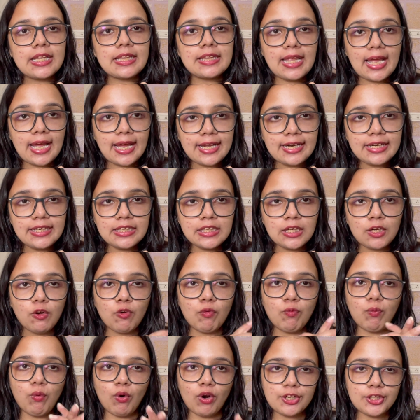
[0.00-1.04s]
then
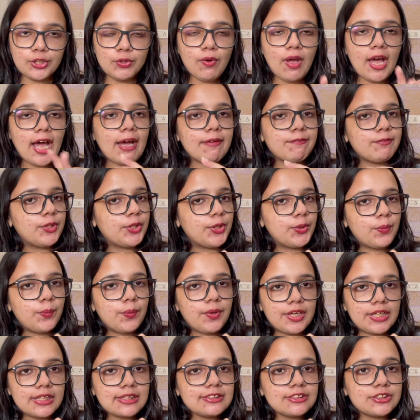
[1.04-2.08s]
what you have to
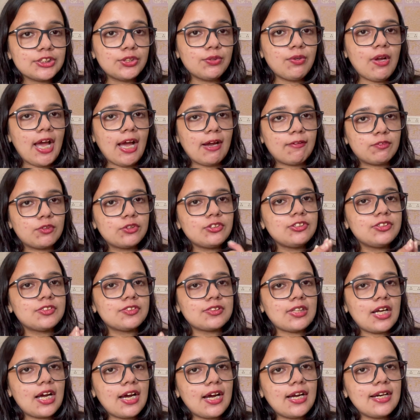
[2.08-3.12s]
do is you have to
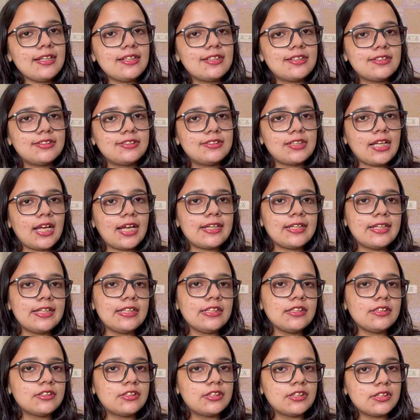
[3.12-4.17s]
start
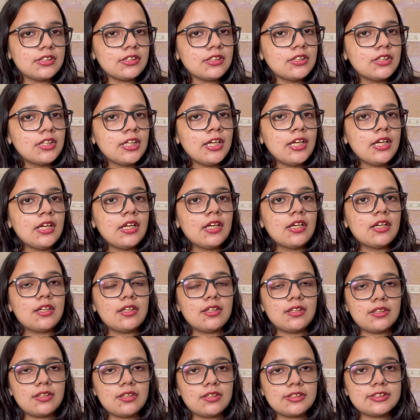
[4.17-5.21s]
designing the
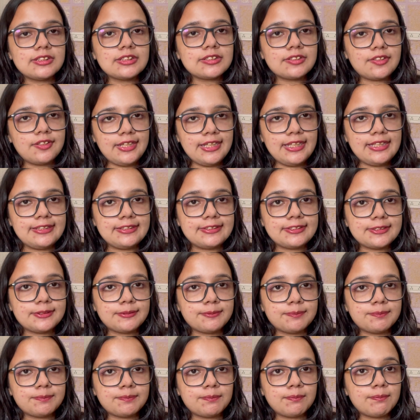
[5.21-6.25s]
uh, screens
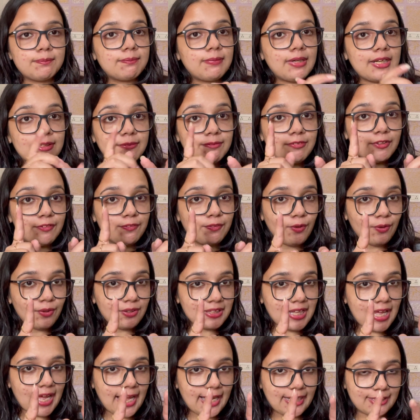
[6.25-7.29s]
but
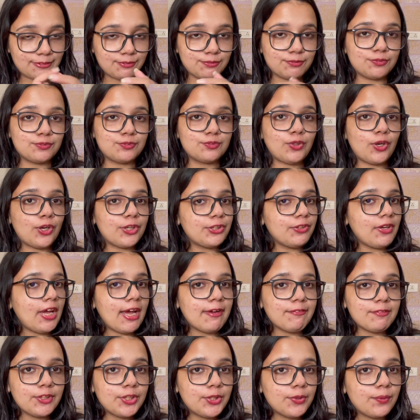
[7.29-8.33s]
before that what you
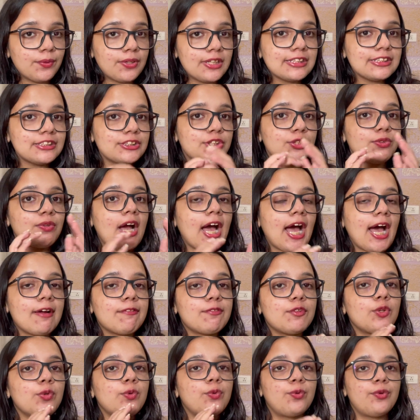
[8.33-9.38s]
have to do is you
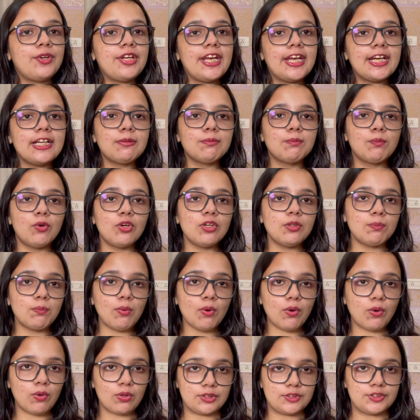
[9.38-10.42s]
have to create mood
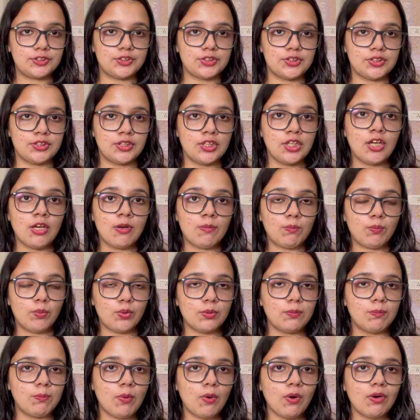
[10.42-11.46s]
boards
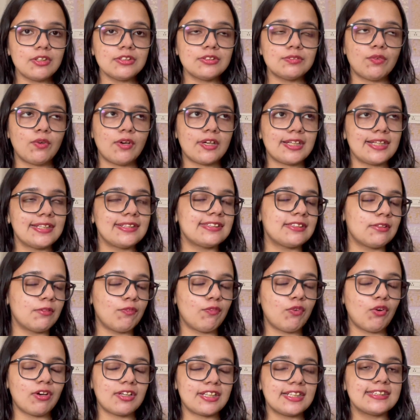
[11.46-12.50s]
mood boards what is
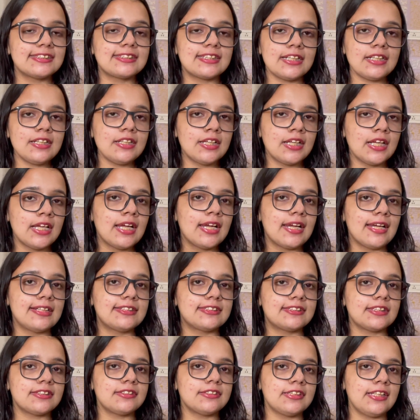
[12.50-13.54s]
what is it
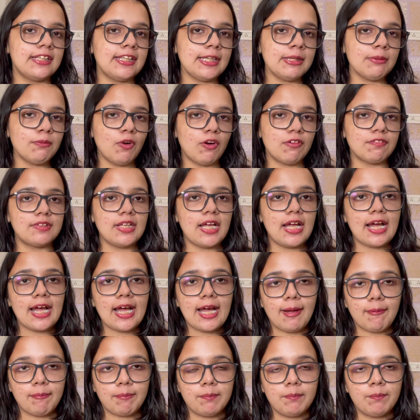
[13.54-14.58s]
it's a theme of the
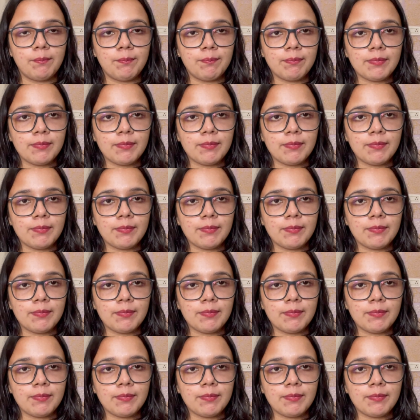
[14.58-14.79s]
app